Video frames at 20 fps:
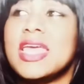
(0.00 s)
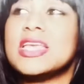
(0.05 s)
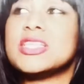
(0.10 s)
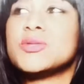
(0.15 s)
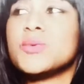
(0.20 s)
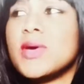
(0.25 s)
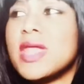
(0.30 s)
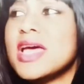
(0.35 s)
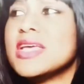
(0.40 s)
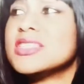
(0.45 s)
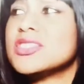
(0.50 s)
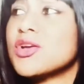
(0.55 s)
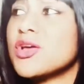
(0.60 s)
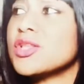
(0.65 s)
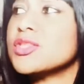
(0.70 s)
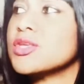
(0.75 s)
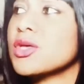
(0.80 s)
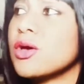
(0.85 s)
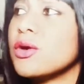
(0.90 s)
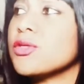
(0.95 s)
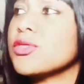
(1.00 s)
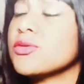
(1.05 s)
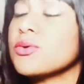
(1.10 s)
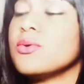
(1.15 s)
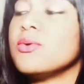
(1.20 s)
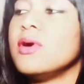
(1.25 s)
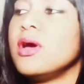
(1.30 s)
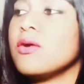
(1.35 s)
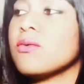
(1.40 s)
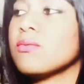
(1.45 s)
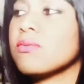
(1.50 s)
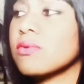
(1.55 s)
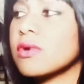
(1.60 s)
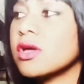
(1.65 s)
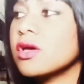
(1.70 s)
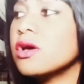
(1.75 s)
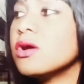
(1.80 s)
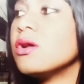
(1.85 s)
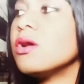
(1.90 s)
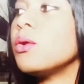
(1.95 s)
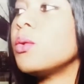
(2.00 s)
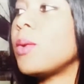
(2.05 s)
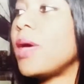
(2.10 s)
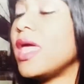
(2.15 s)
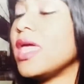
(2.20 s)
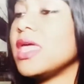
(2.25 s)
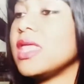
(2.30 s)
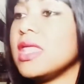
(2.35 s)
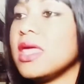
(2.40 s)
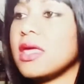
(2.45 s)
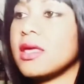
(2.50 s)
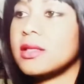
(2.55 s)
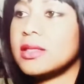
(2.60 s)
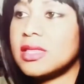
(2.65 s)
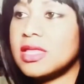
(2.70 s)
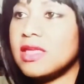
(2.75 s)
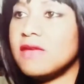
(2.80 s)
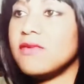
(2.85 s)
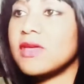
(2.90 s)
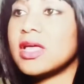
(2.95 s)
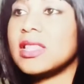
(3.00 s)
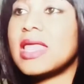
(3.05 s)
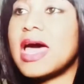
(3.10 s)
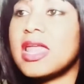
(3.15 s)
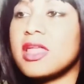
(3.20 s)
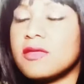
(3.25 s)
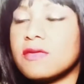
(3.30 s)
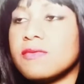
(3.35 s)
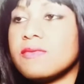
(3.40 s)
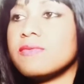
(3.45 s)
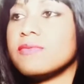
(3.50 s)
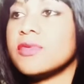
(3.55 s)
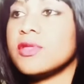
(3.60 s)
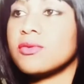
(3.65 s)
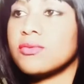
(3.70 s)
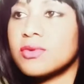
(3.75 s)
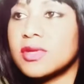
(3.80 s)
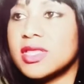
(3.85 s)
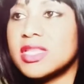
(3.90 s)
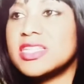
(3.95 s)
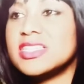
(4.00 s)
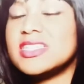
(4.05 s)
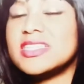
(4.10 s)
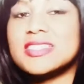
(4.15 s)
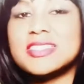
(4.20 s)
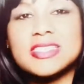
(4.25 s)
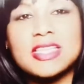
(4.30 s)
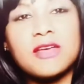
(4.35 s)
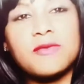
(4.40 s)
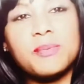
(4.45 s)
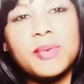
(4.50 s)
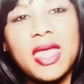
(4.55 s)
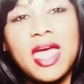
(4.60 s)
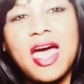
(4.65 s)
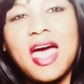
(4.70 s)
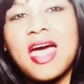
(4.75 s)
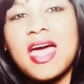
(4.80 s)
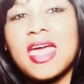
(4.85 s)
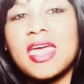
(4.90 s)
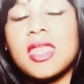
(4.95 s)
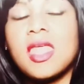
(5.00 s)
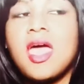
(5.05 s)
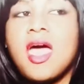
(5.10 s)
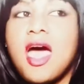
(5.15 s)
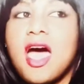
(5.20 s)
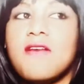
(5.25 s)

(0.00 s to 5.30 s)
is when I started to go through a real awakening, leaving a lot of the religious stuff behind,